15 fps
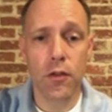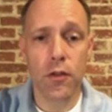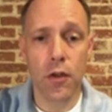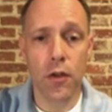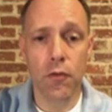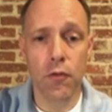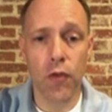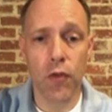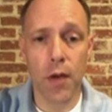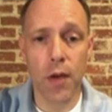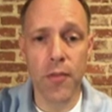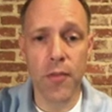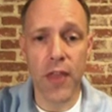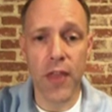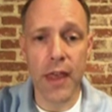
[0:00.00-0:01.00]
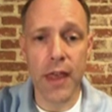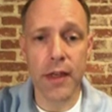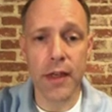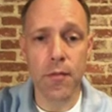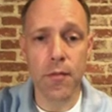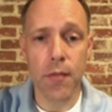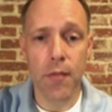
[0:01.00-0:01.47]
So from
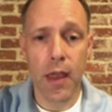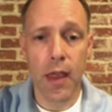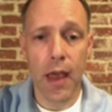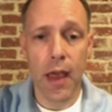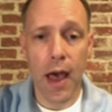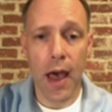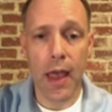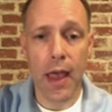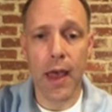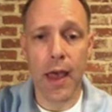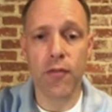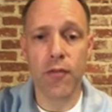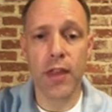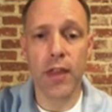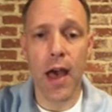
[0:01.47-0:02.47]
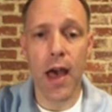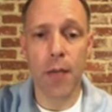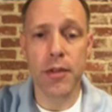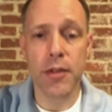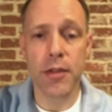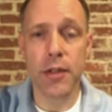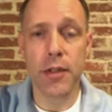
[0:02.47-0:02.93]
theta, I have the
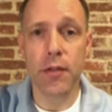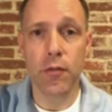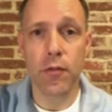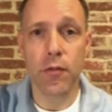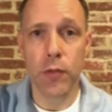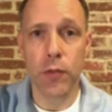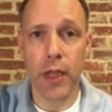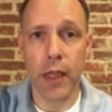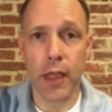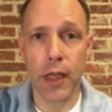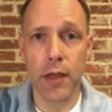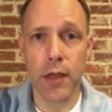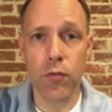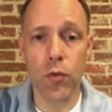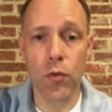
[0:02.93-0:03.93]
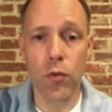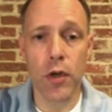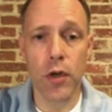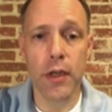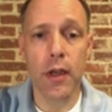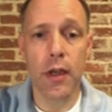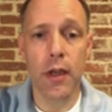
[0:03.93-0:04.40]
opposite,
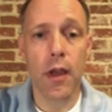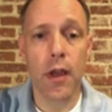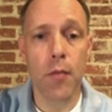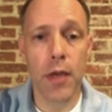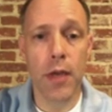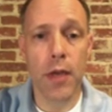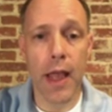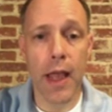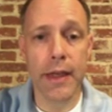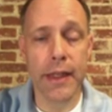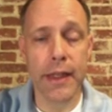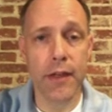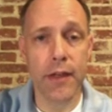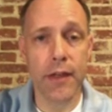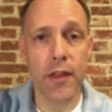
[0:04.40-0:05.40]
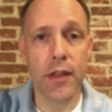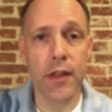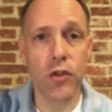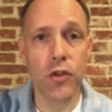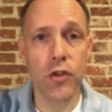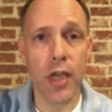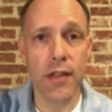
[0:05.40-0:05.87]
-1, but I need
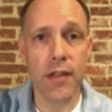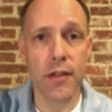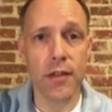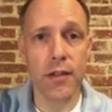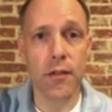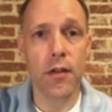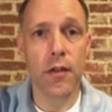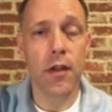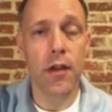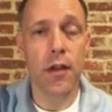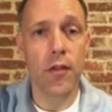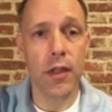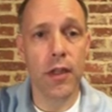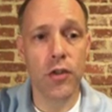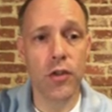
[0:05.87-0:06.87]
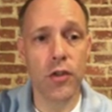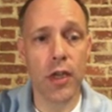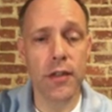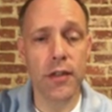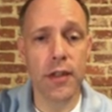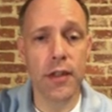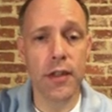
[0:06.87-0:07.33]
the adjacent. The
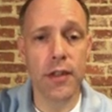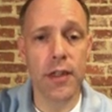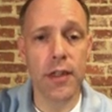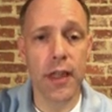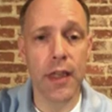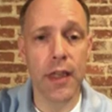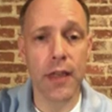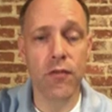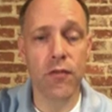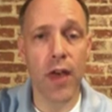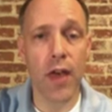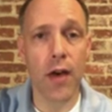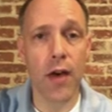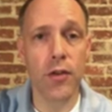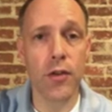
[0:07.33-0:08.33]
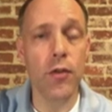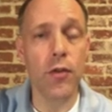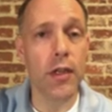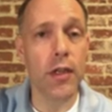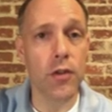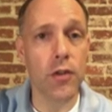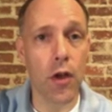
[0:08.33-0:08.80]
adjacent is the x
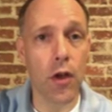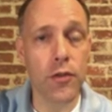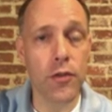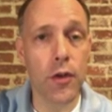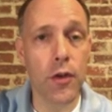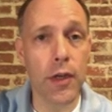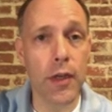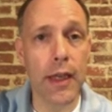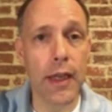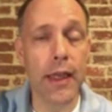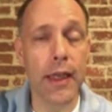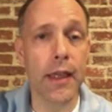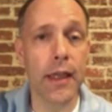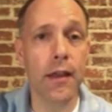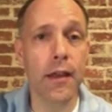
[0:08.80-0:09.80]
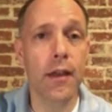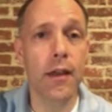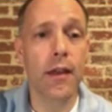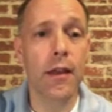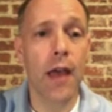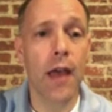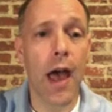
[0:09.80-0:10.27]
value. It's also a leg.
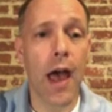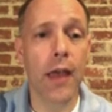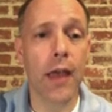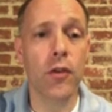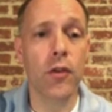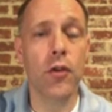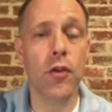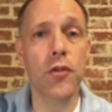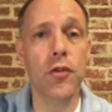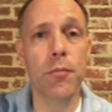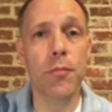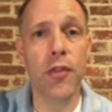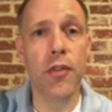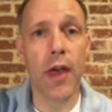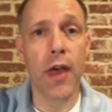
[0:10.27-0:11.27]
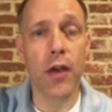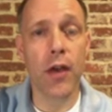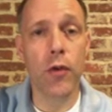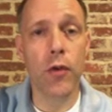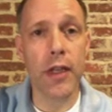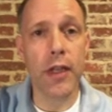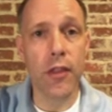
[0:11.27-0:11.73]
I can use the
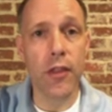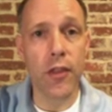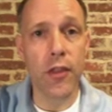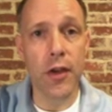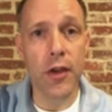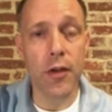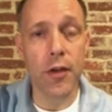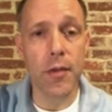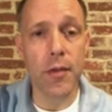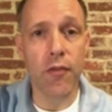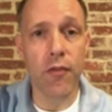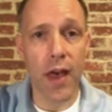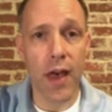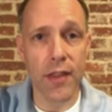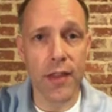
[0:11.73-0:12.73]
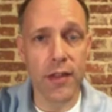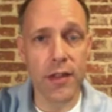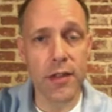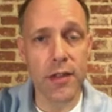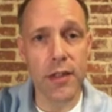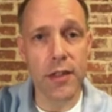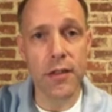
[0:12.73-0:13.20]
Pythagorean theorem to find
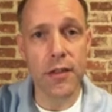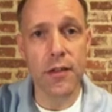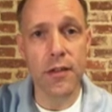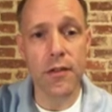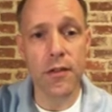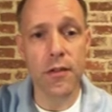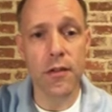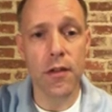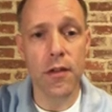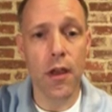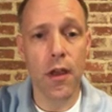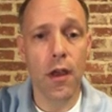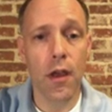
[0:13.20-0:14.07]
this distance.